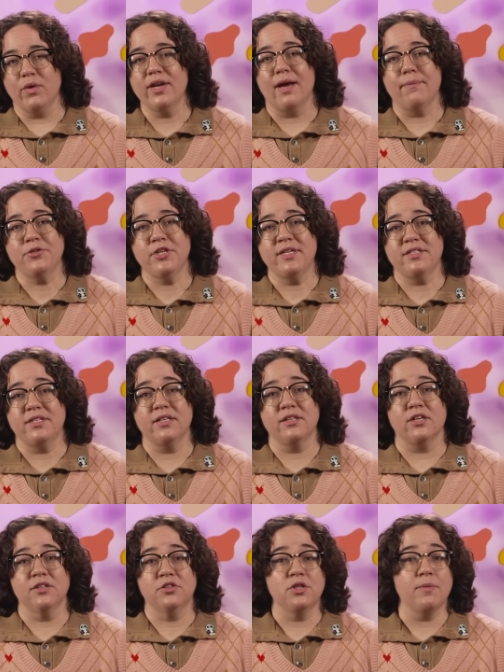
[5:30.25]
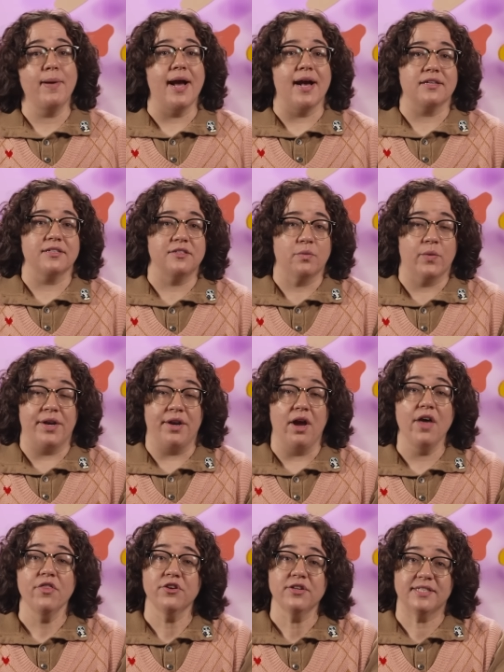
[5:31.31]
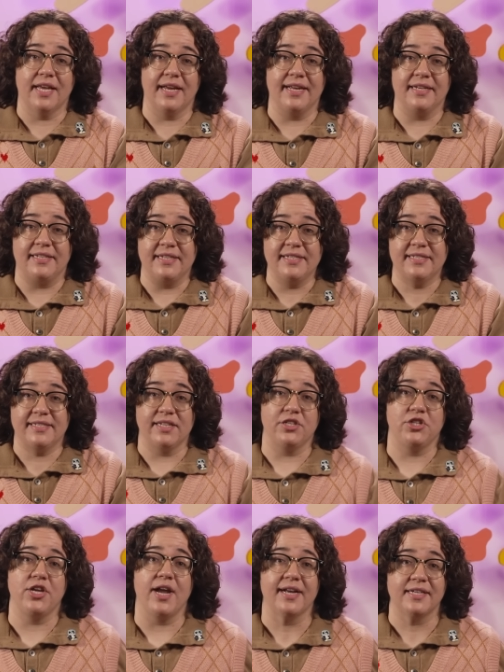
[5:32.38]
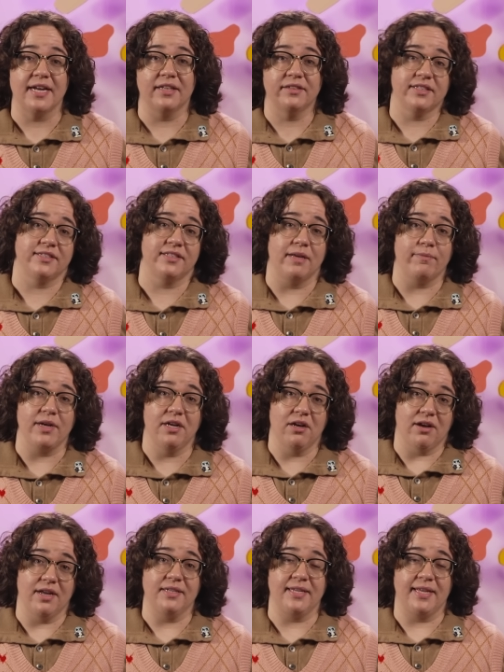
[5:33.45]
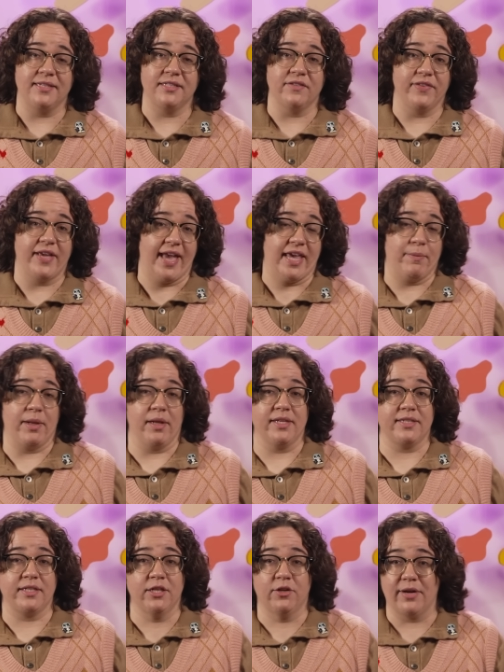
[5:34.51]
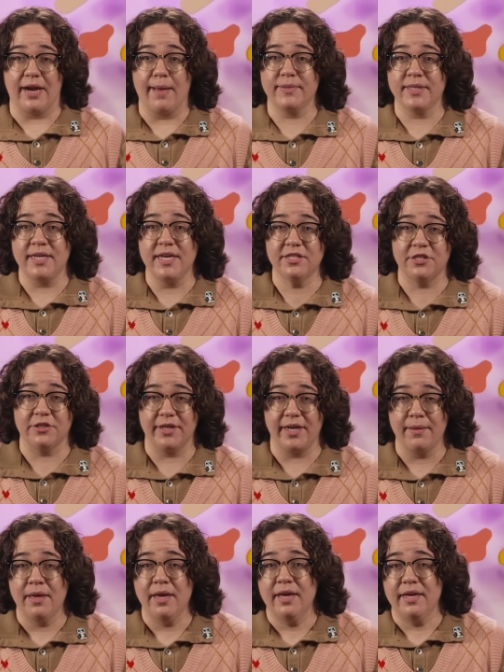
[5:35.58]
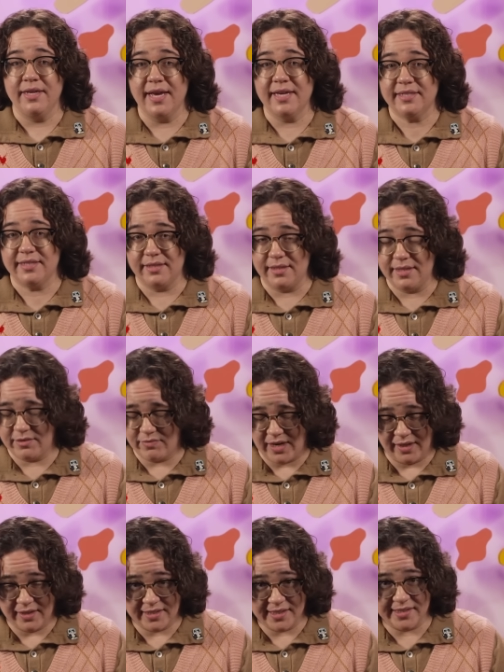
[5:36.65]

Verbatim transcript: One option is to look to the past, when other scientists had checked out the stomach contents of cannibalistic crabs in history. Yes, these records